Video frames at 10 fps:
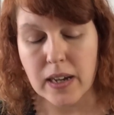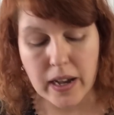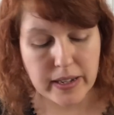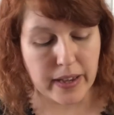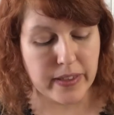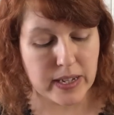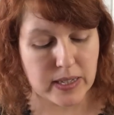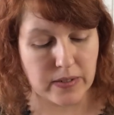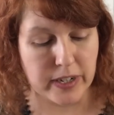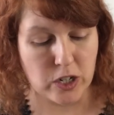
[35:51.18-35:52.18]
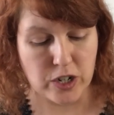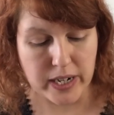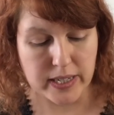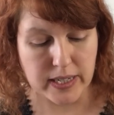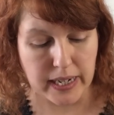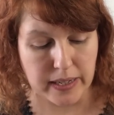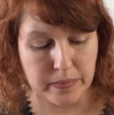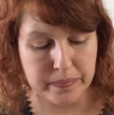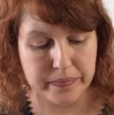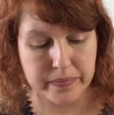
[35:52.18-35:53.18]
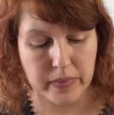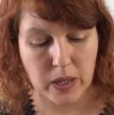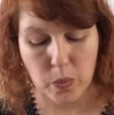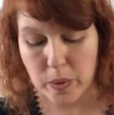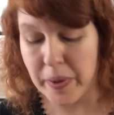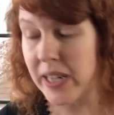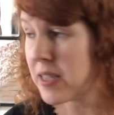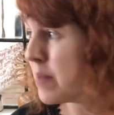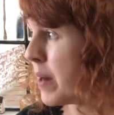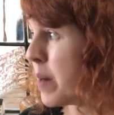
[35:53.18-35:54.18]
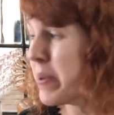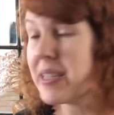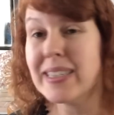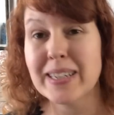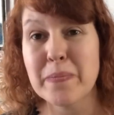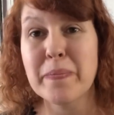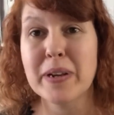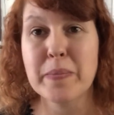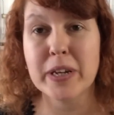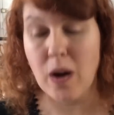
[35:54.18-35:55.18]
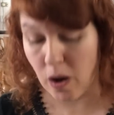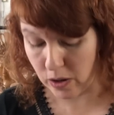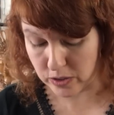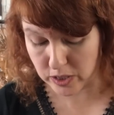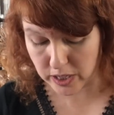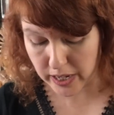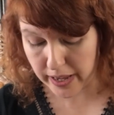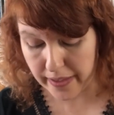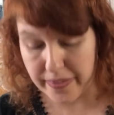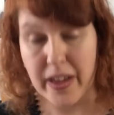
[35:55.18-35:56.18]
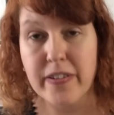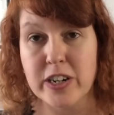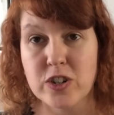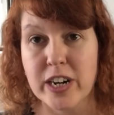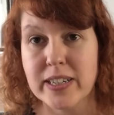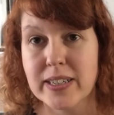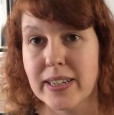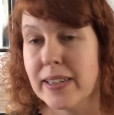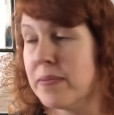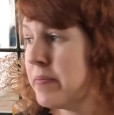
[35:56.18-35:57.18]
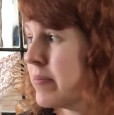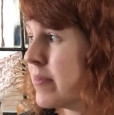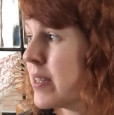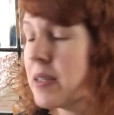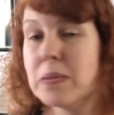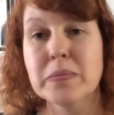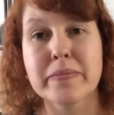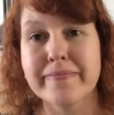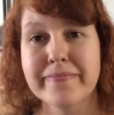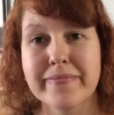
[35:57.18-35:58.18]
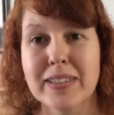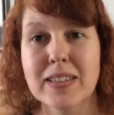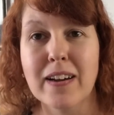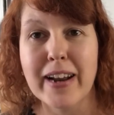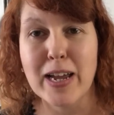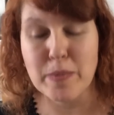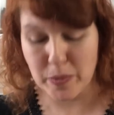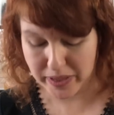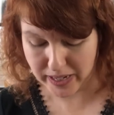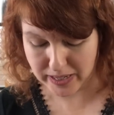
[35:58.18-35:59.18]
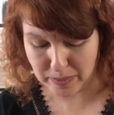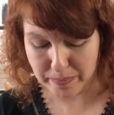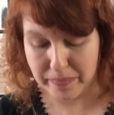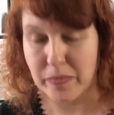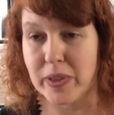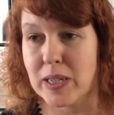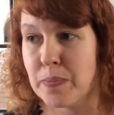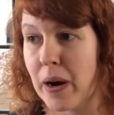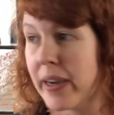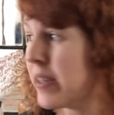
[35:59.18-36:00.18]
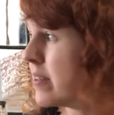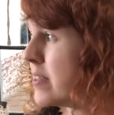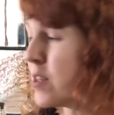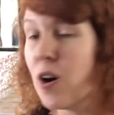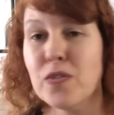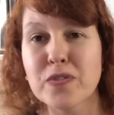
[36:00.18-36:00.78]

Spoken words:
Okay, these are interesting. We picked them up simply because they're interesting. It's our neighbour with his bike, he's off.